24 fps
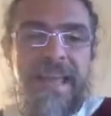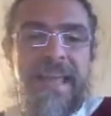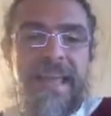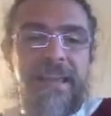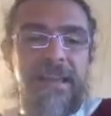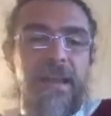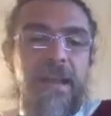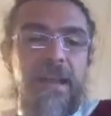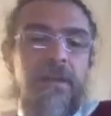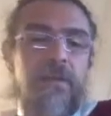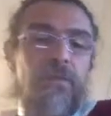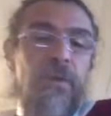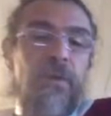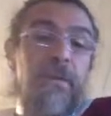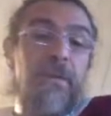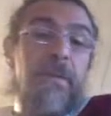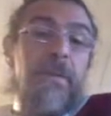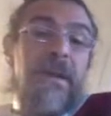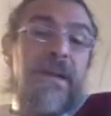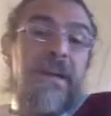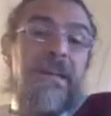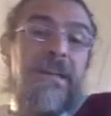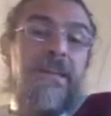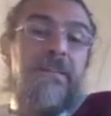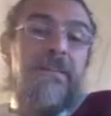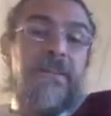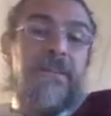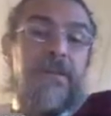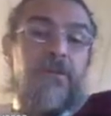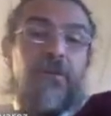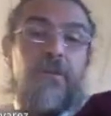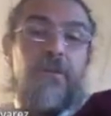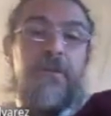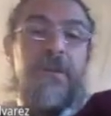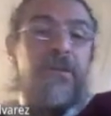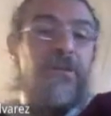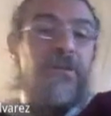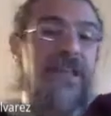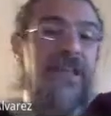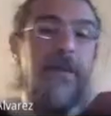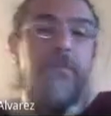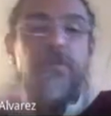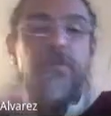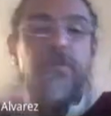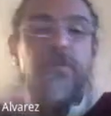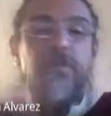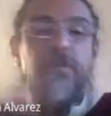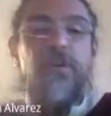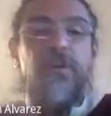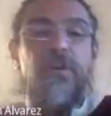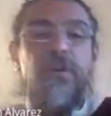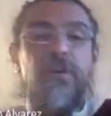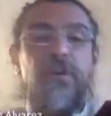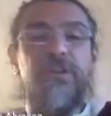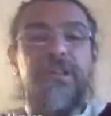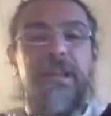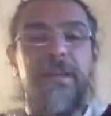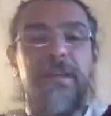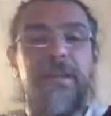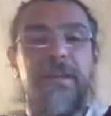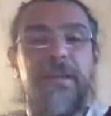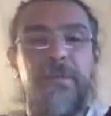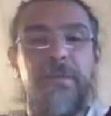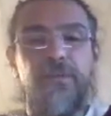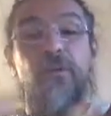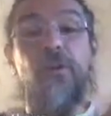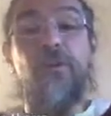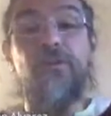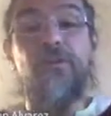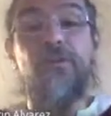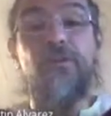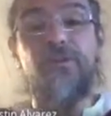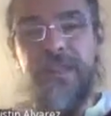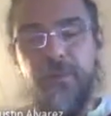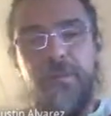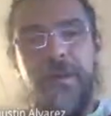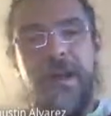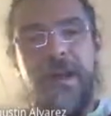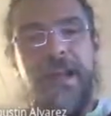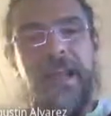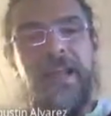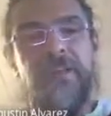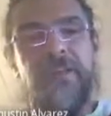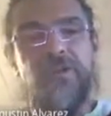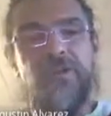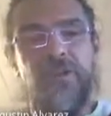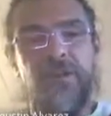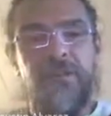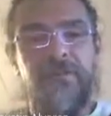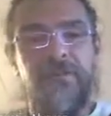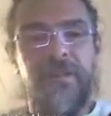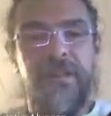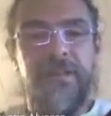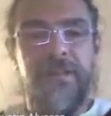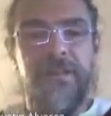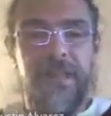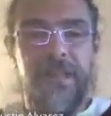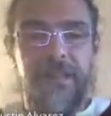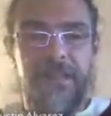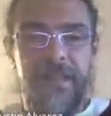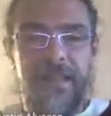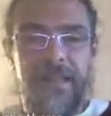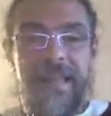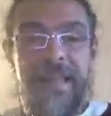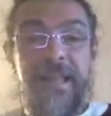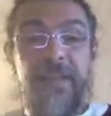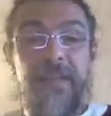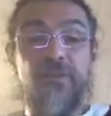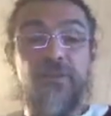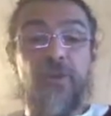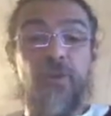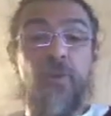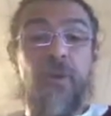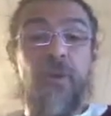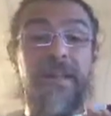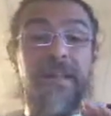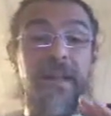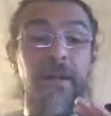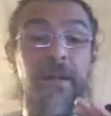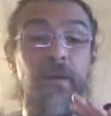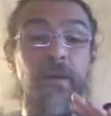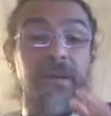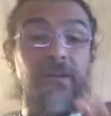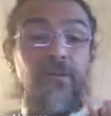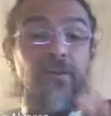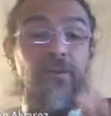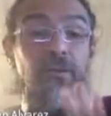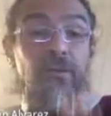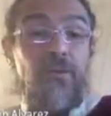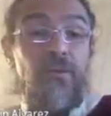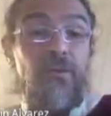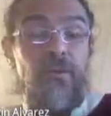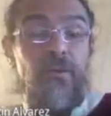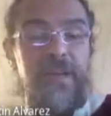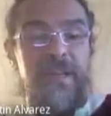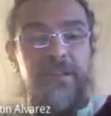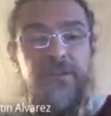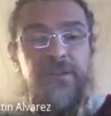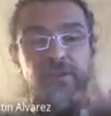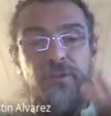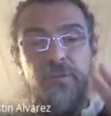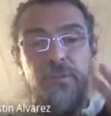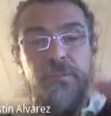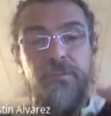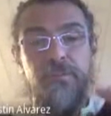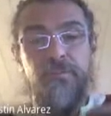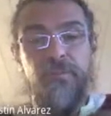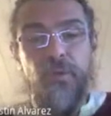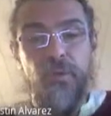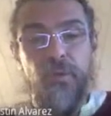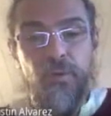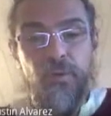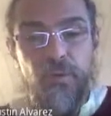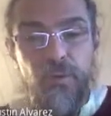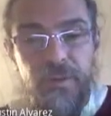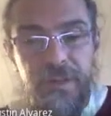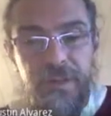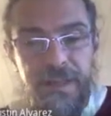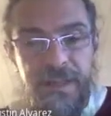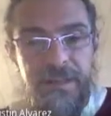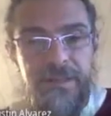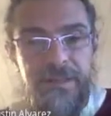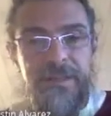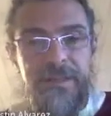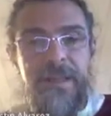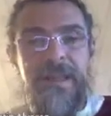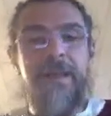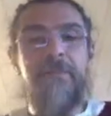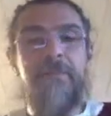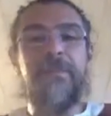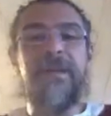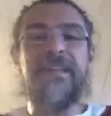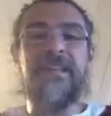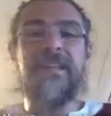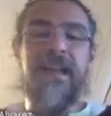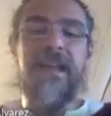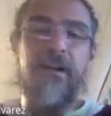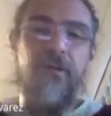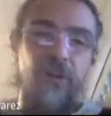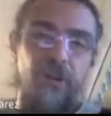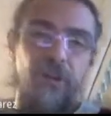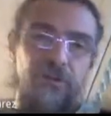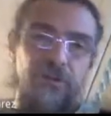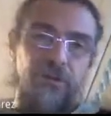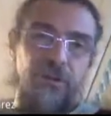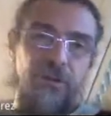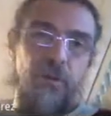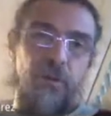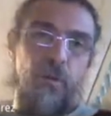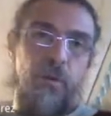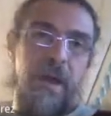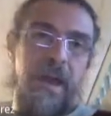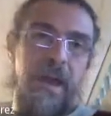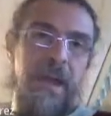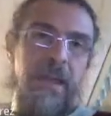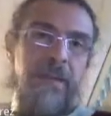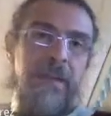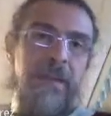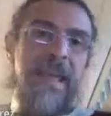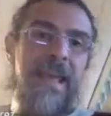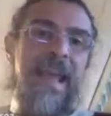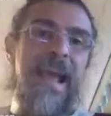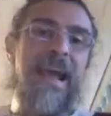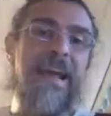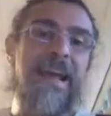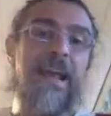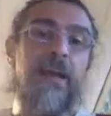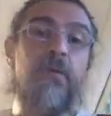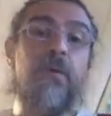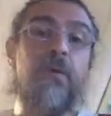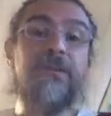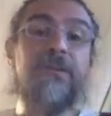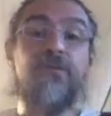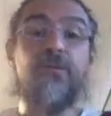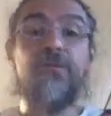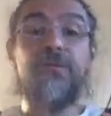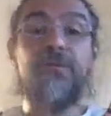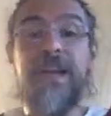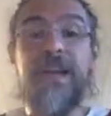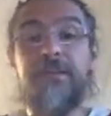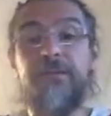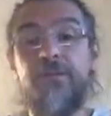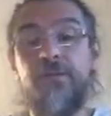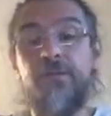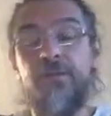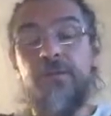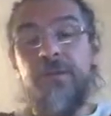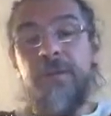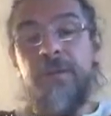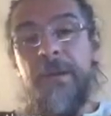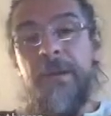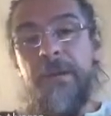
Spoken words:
it will be very difficult because I'm not able to control this propagation of the tint. So what I want to do is to do this, but in a controlled way, and I want to try to